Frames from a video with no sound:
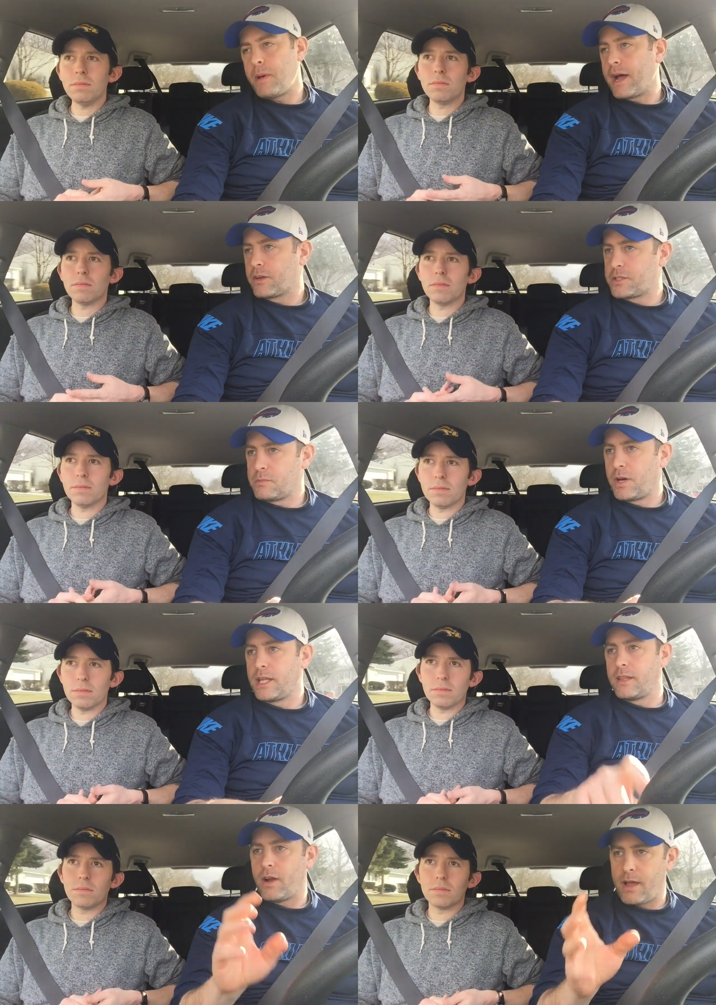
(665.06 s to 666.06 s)
Speaker 1: the Packers some
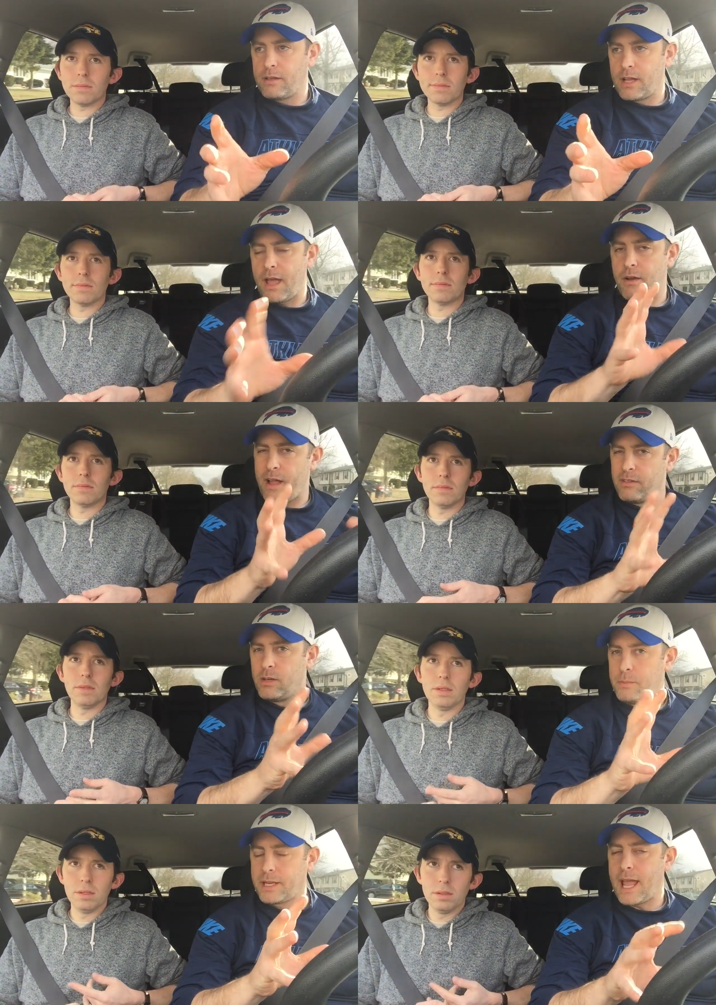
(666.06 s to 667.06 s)
money. They're, they're having a
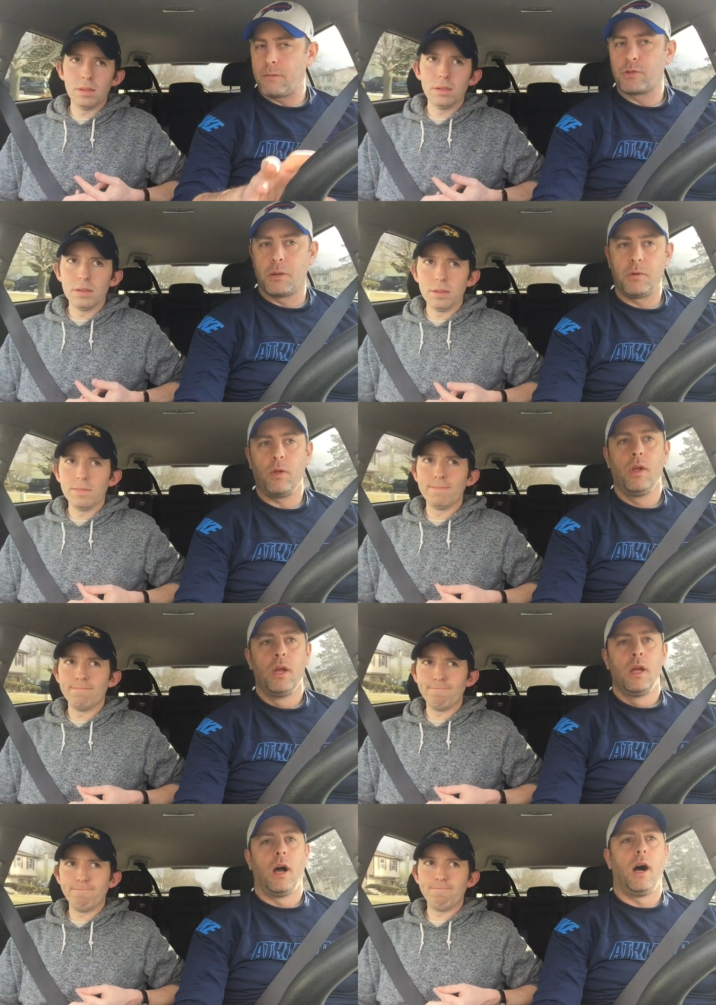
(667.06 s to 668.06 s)
little bit of cap trouble.
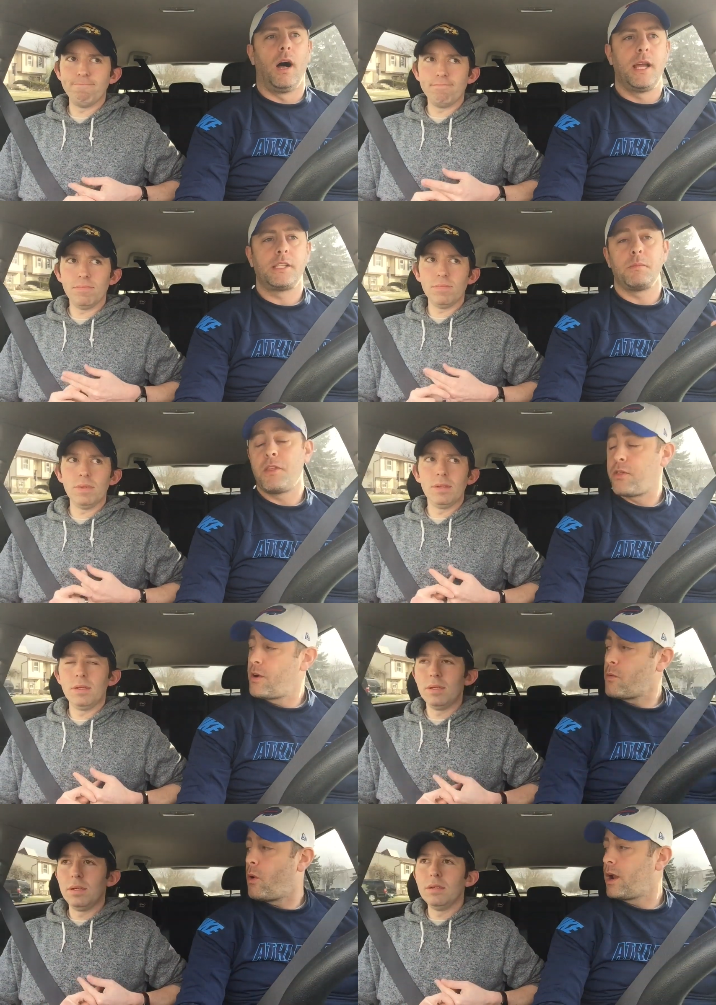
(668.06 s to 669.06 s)
Uh, he's going to be
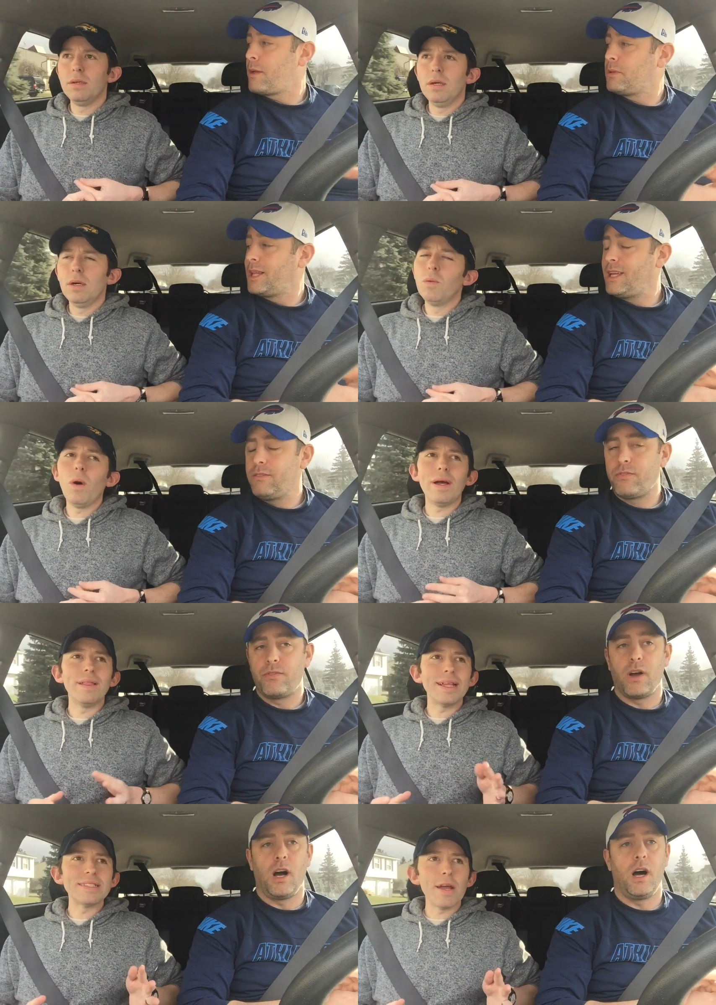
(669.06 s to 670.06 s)
31, I believe. Well,
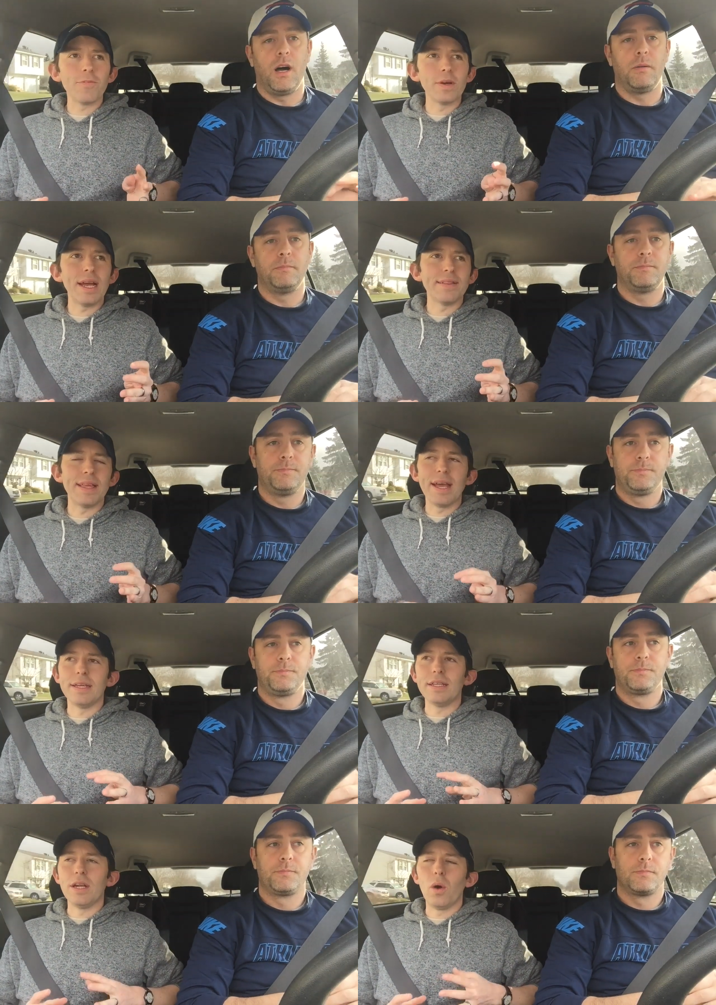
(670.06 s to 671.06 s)
and let's not um, forget
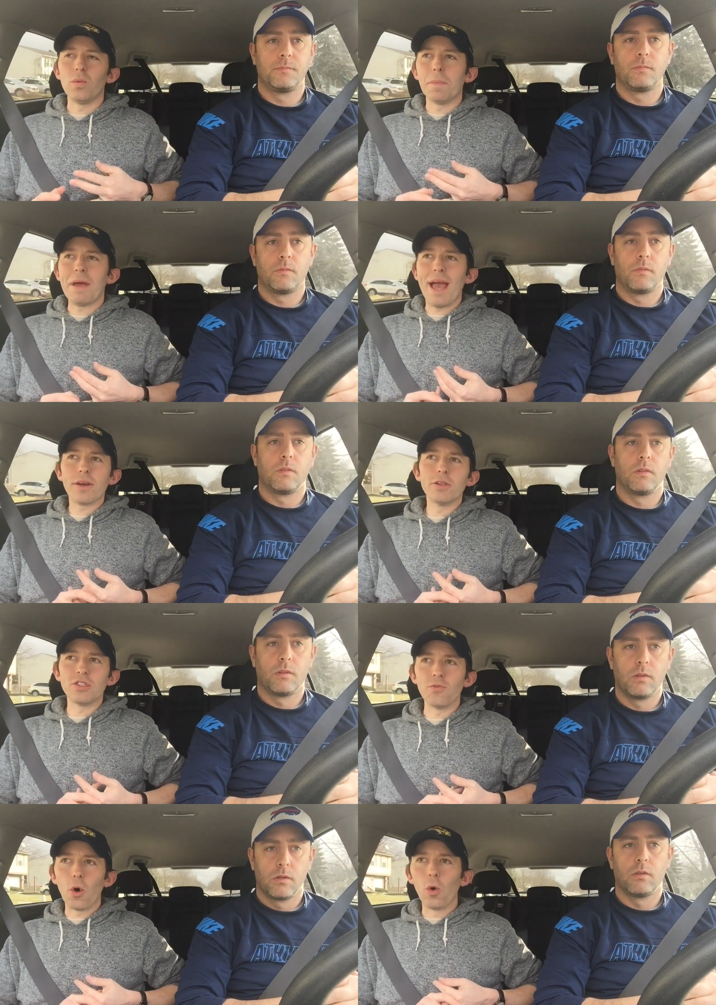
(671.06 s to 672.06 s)
that,
Speaker 2: you know, the
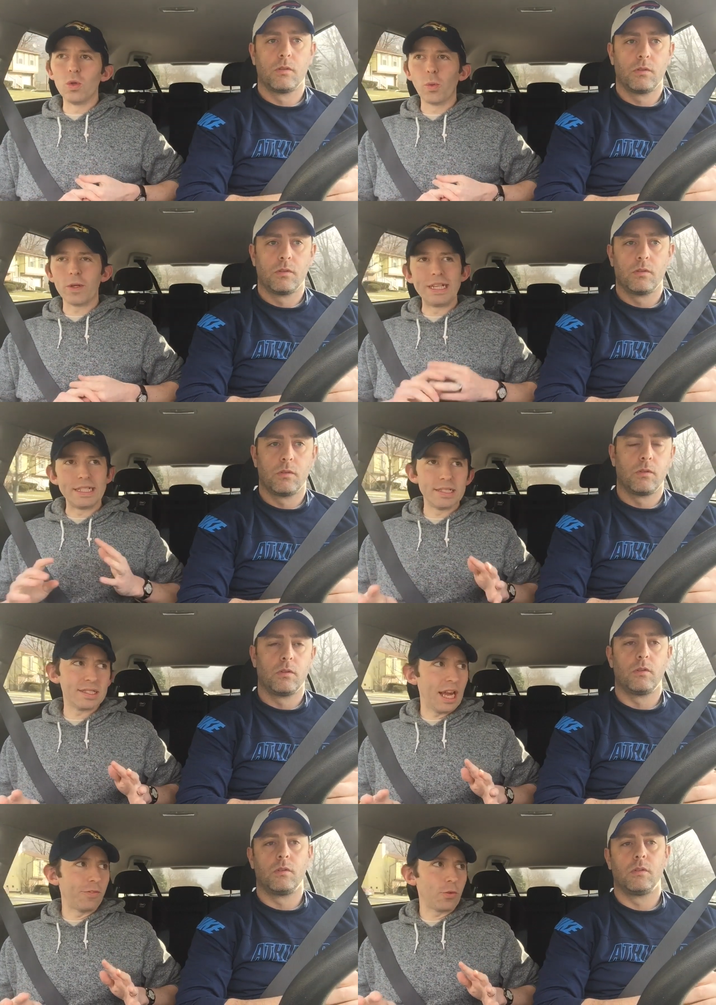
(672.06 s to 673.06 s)
Packers of old, where they didn't
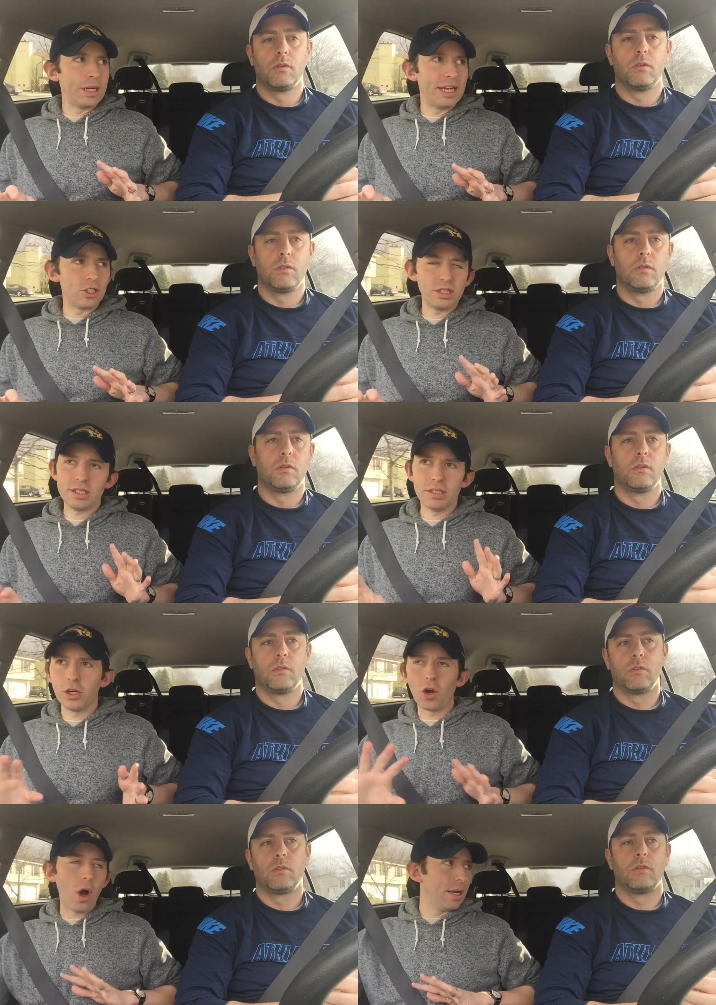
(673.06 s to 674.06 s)
sign free agents,
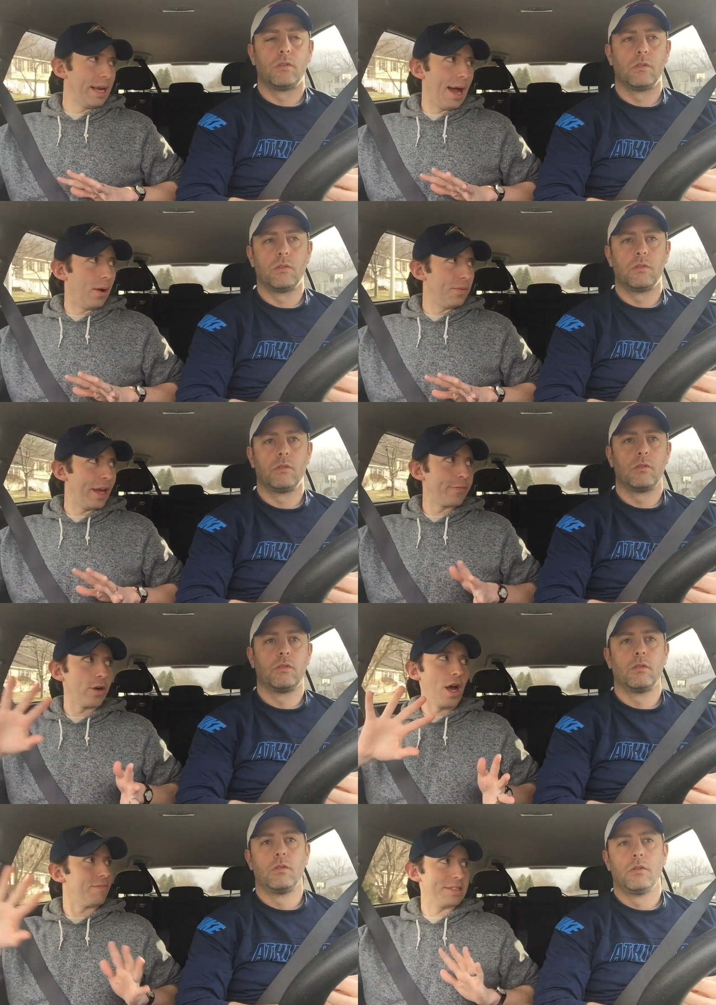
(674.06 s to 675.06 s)
they're gone now that
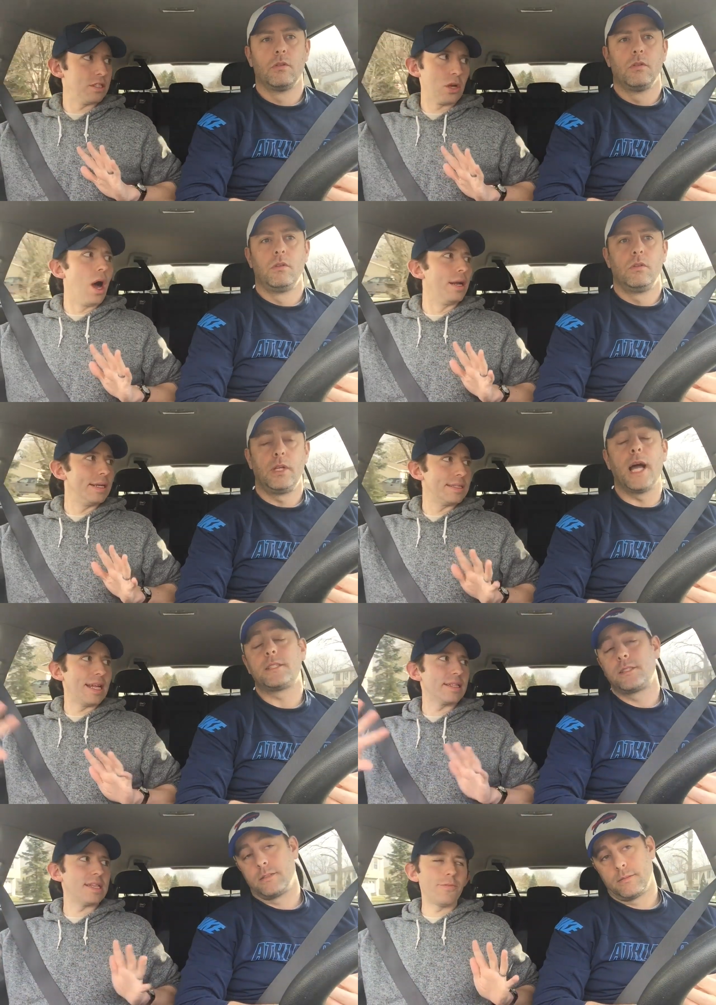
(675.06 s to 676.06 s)
front office is gone. Yes.
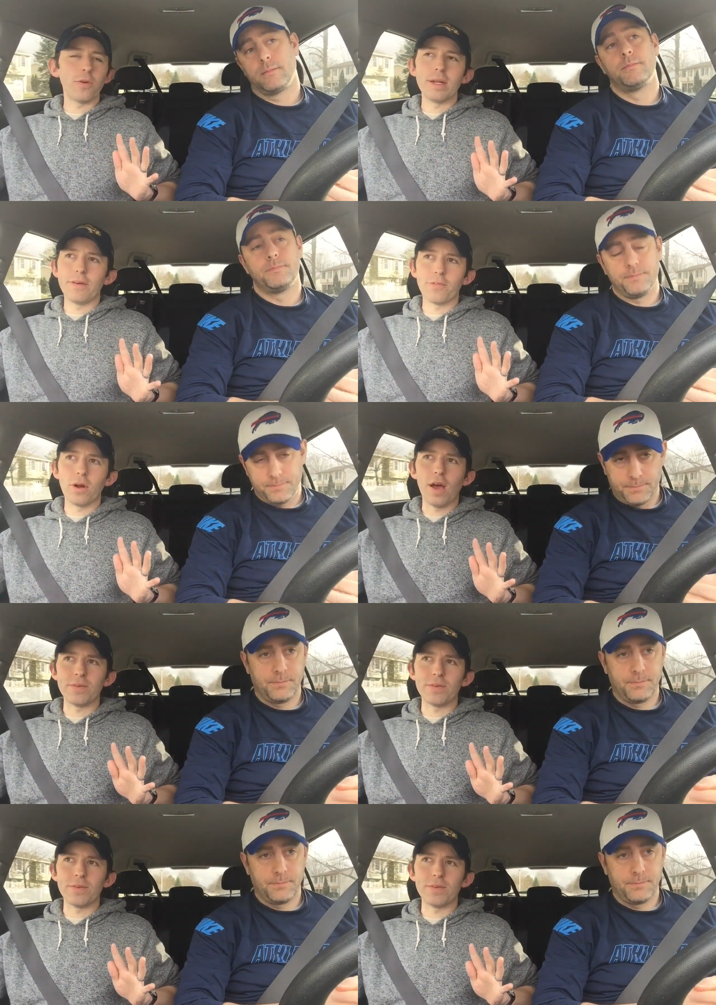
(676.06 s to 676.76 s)
It's not the same front front